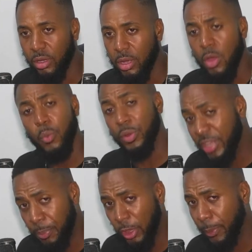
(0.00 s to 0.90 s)
We did
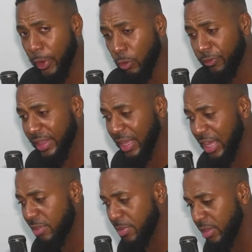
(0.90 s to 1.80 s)
put up a good fight against
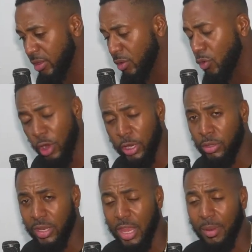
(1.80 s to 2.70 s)
Mexico going into the
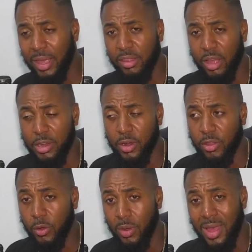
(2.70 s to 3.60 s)
game against Honduras now.
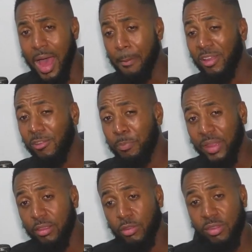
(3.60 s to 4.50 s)
I'm expecting
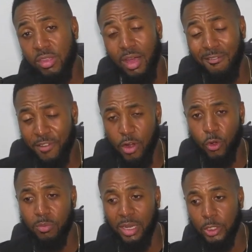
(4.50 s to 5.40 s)
to see a very good
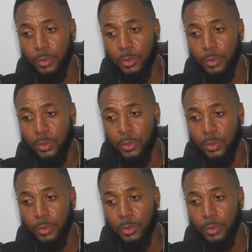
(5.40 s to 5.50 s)
matchup.